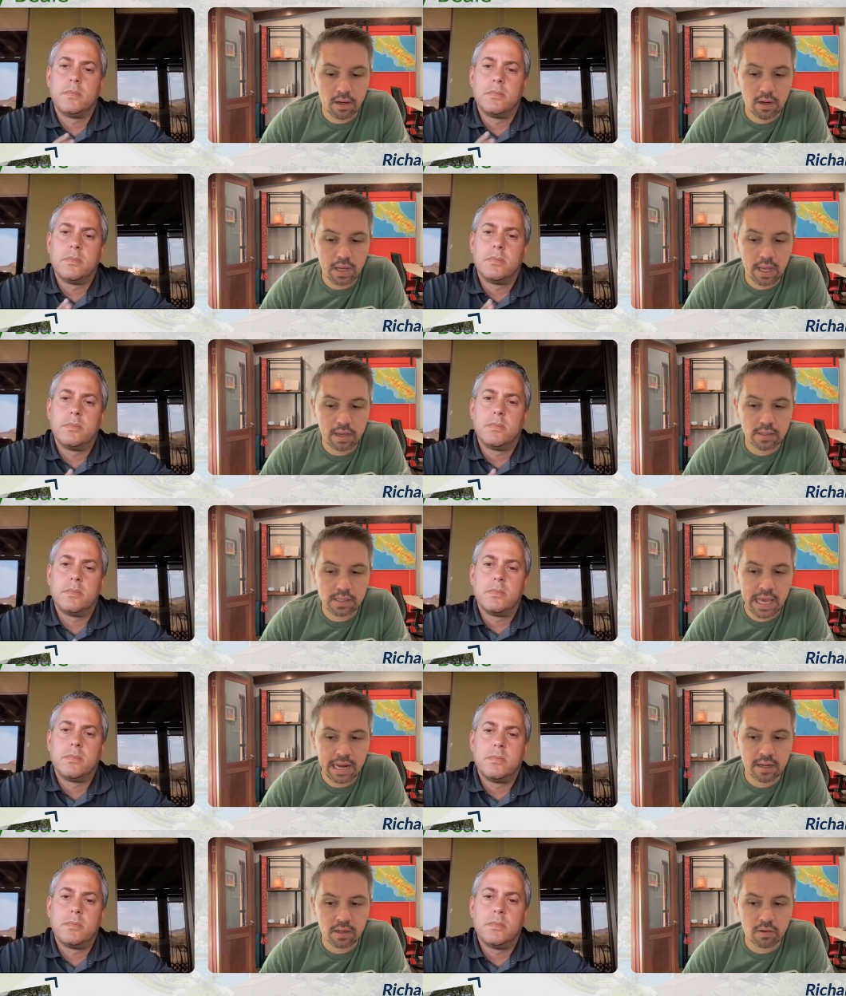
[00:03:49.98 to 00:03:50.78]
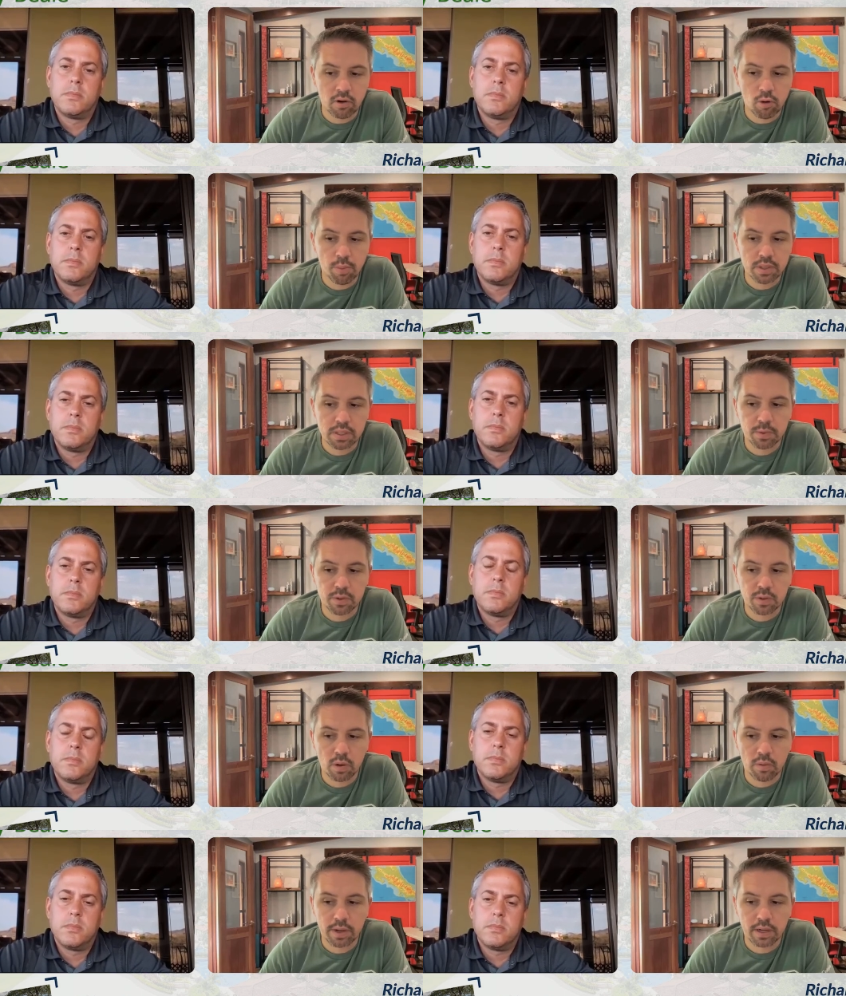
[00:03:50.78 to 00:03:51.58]
Speaker 1: you know, as Canada opens up as
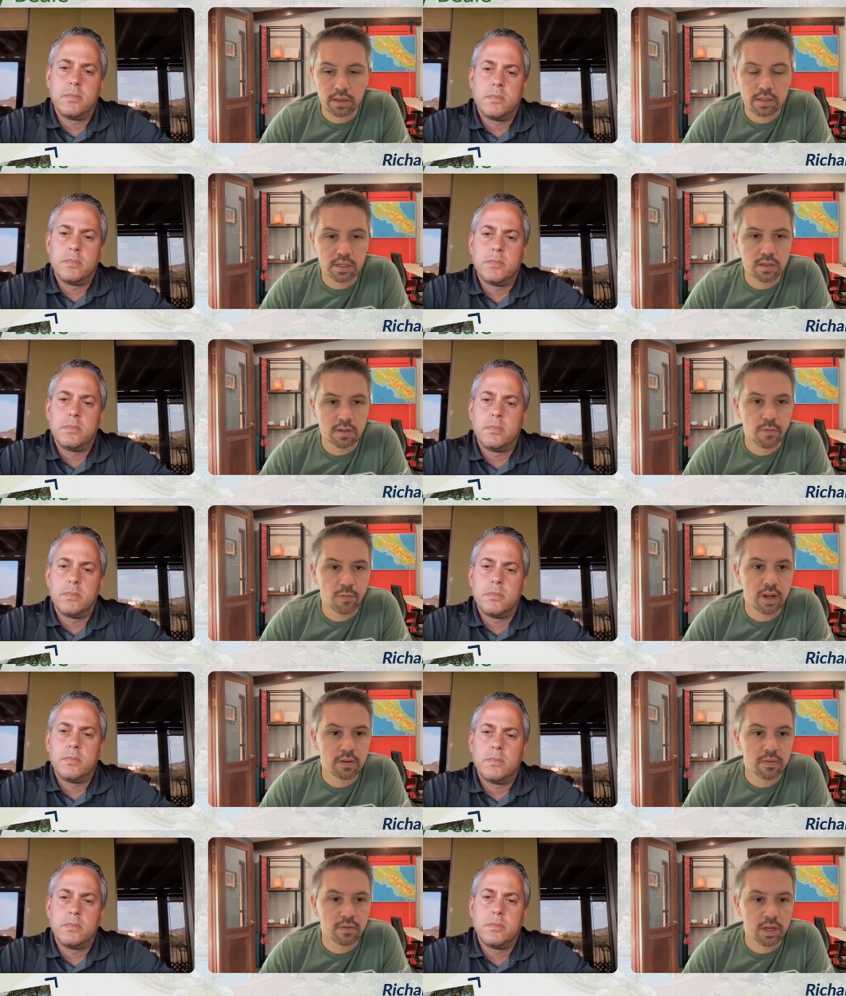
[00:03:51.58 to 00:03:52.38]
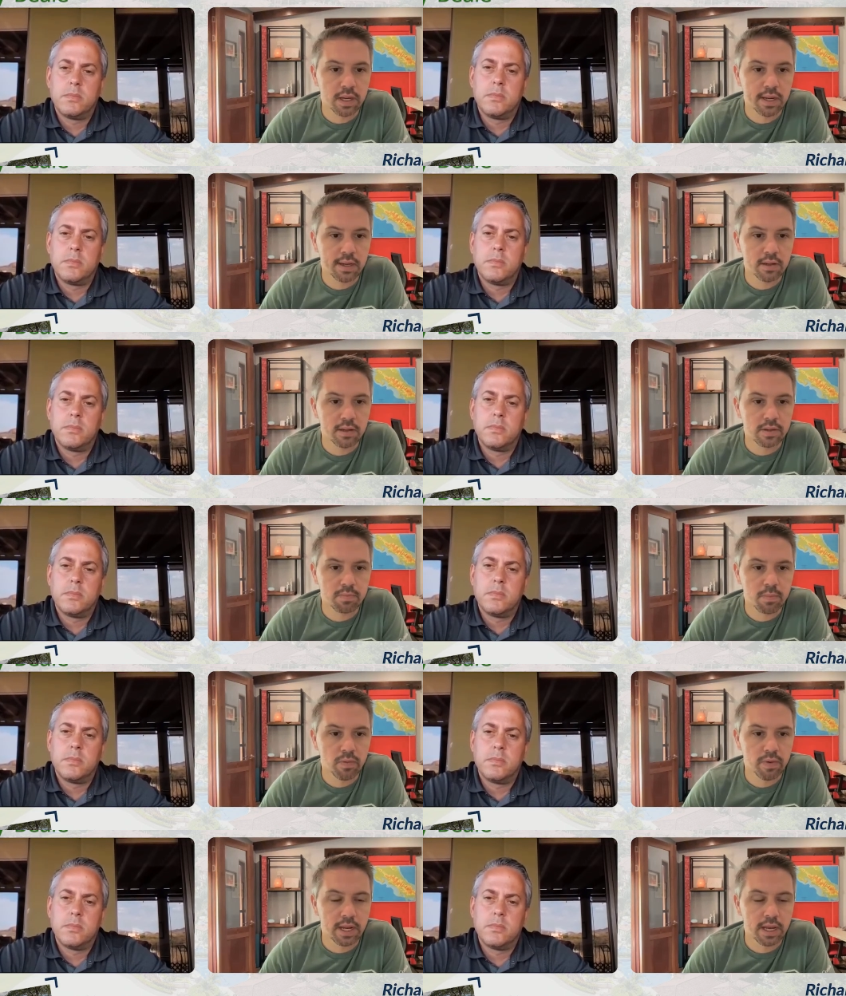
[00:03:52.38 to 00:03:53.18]
well, we're going to see this flood of Canadians
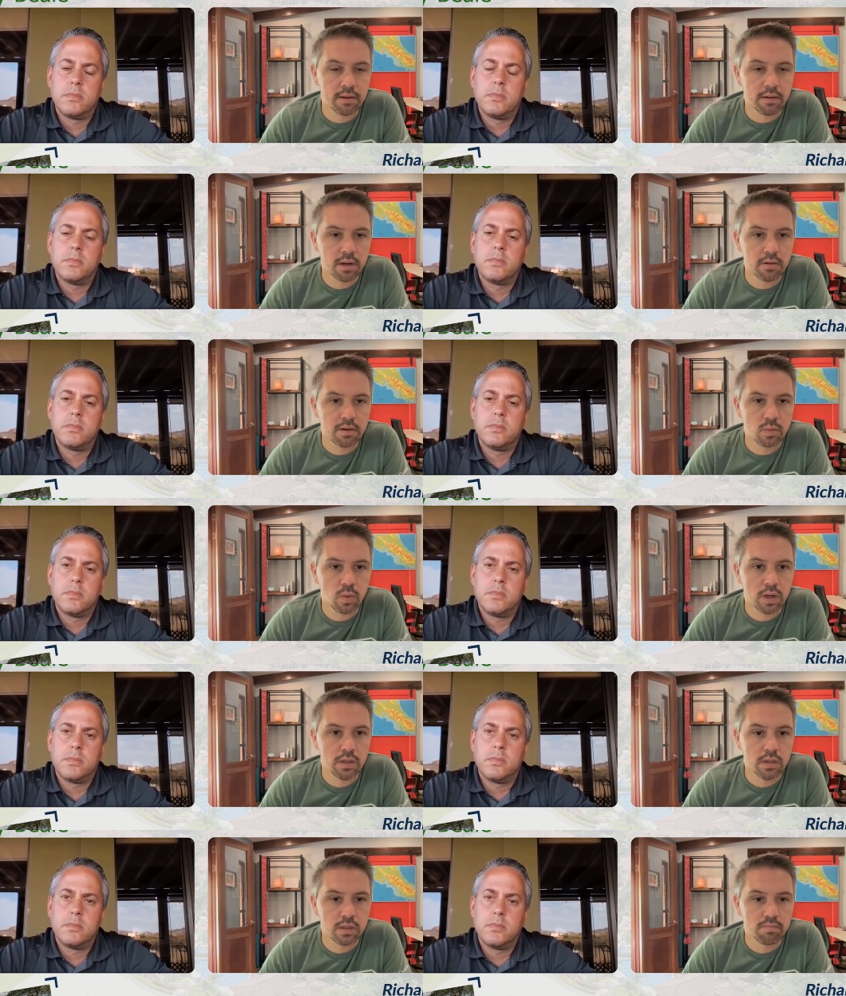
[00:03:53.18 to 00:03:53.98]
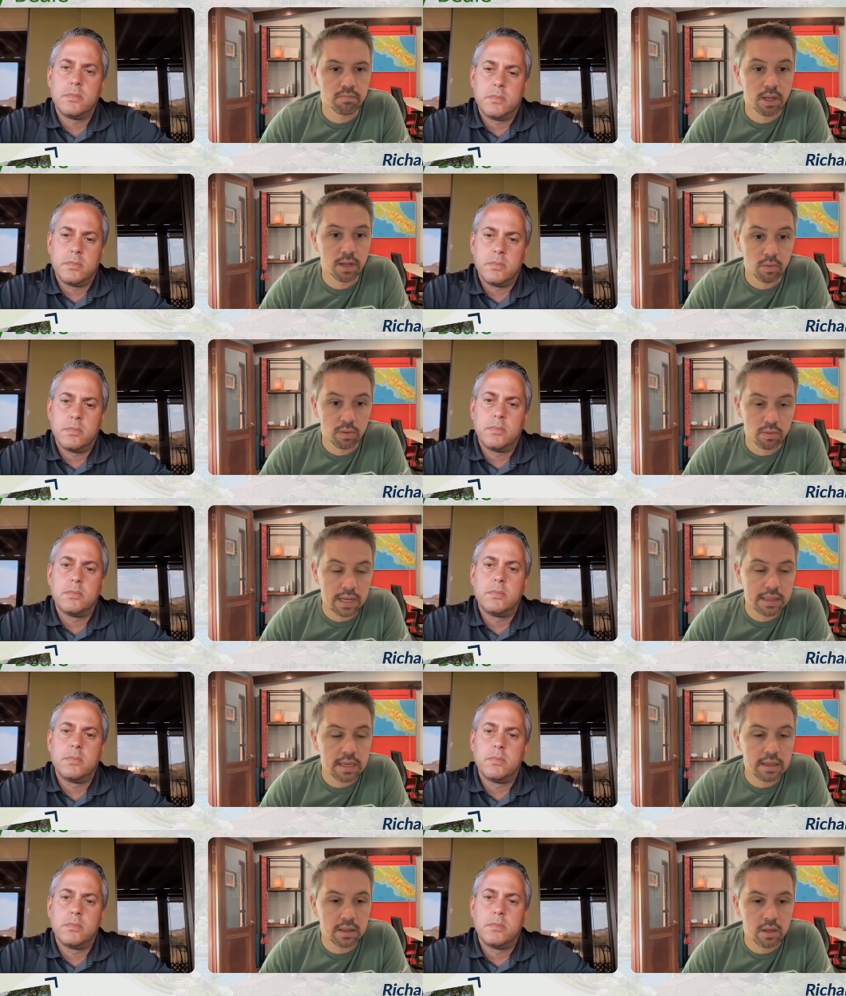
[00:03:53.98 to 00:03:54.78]
moving down here as well as like I
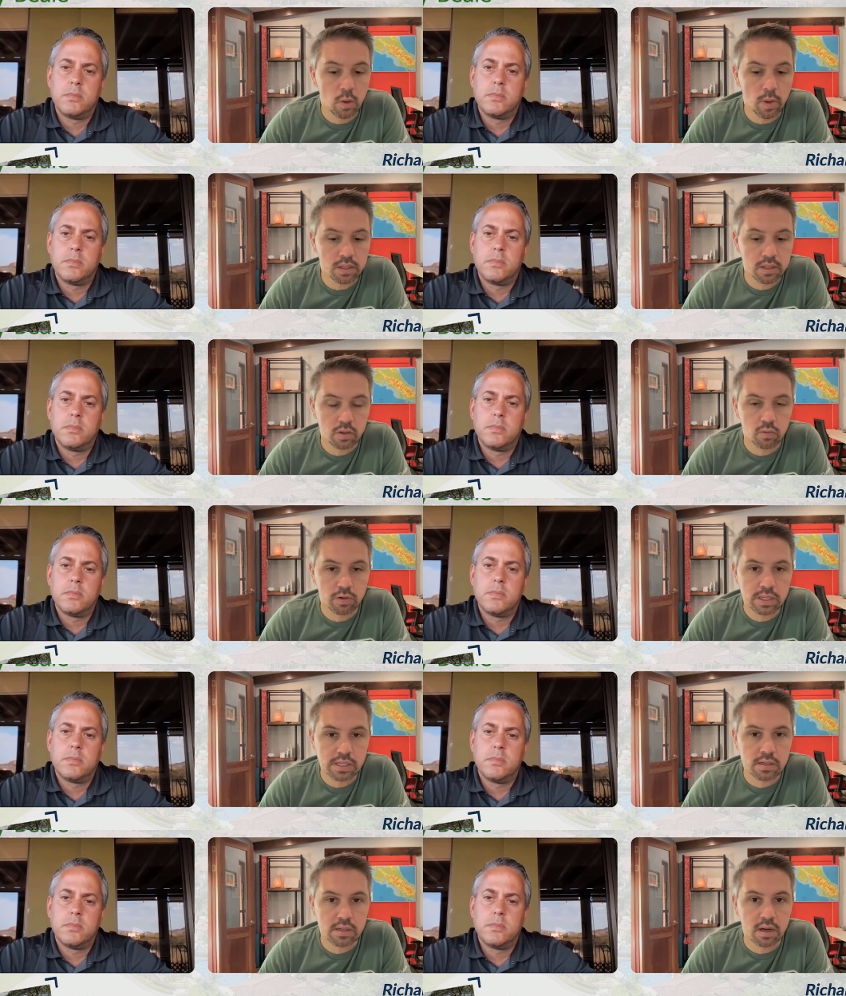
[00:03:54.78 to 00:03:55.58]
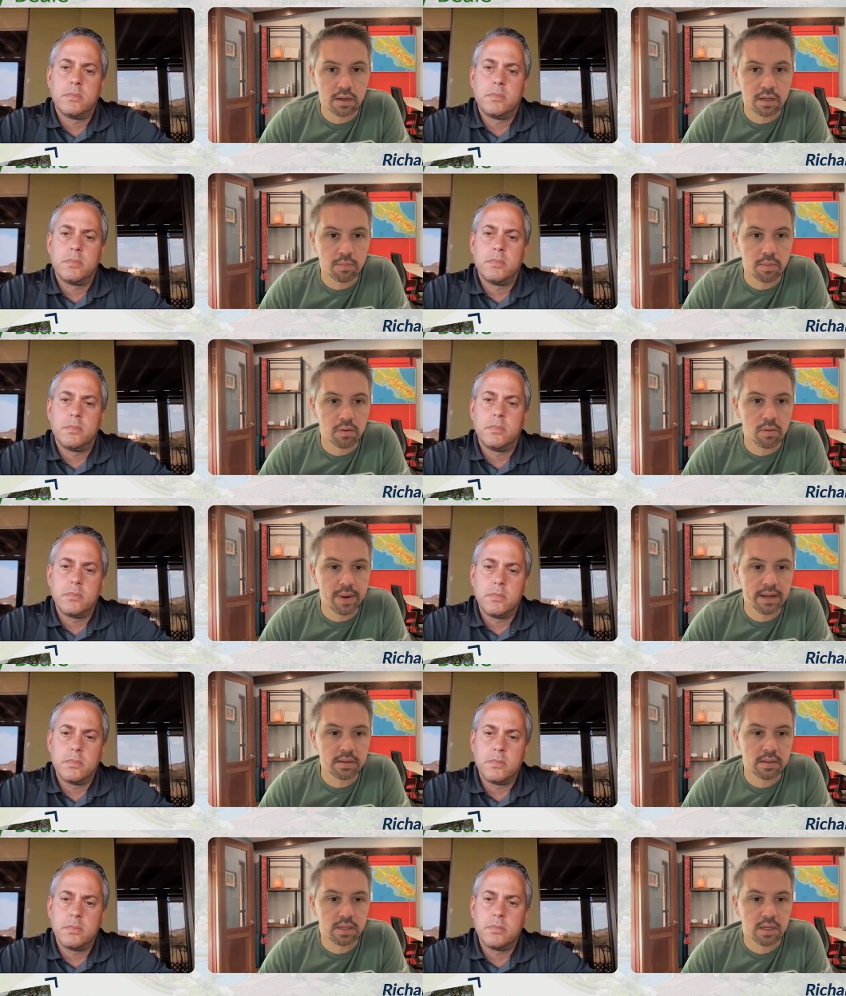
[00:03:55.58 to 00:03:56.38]
think the US has already started, but we're about
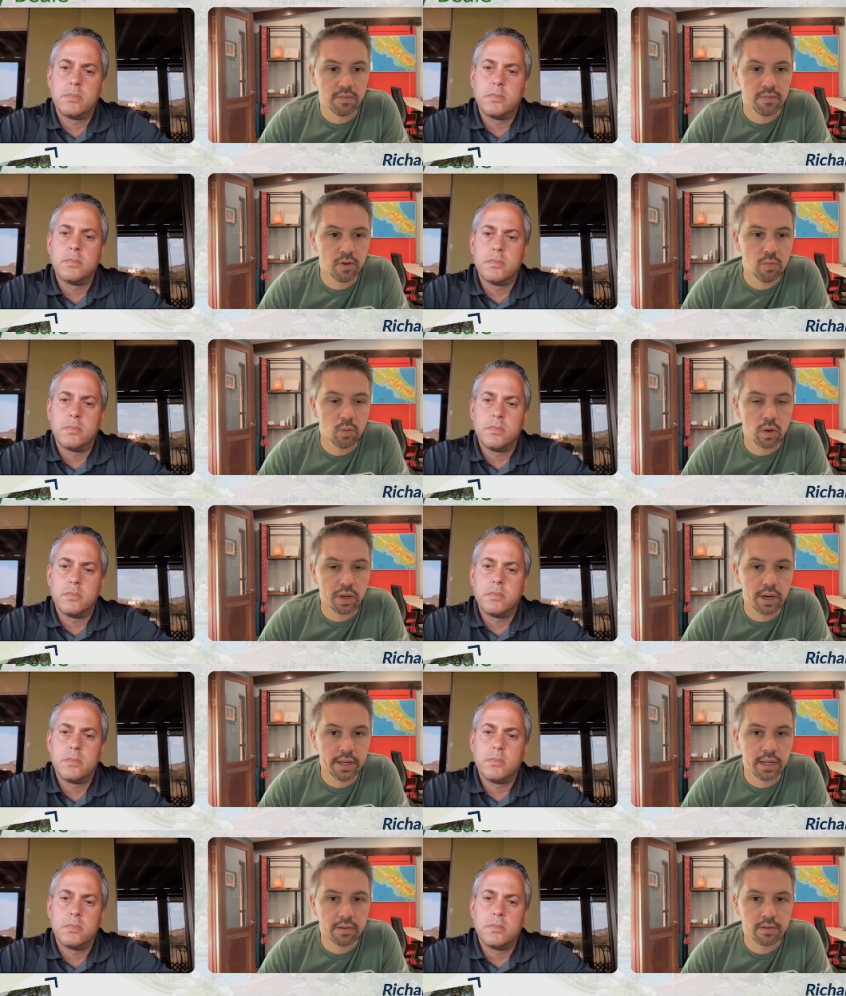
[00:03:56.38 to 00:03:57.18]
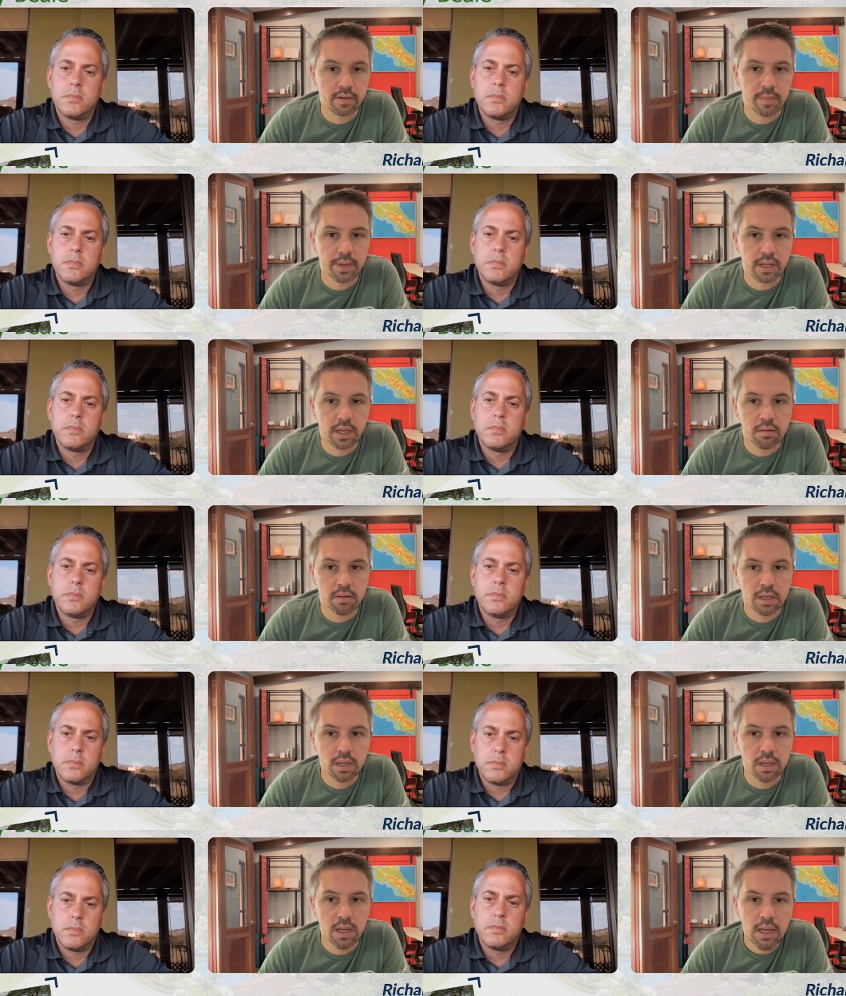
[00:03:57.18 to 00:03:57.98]
to see a few more Canadians coming down
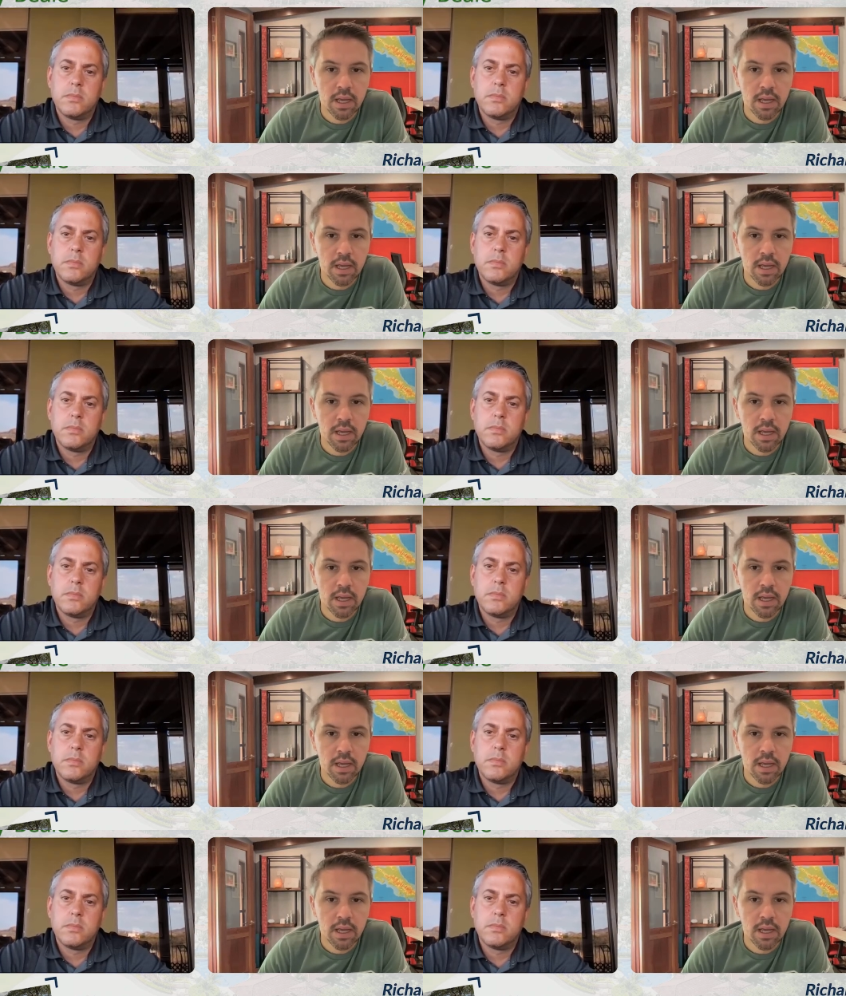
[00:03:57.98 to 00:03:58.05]
here,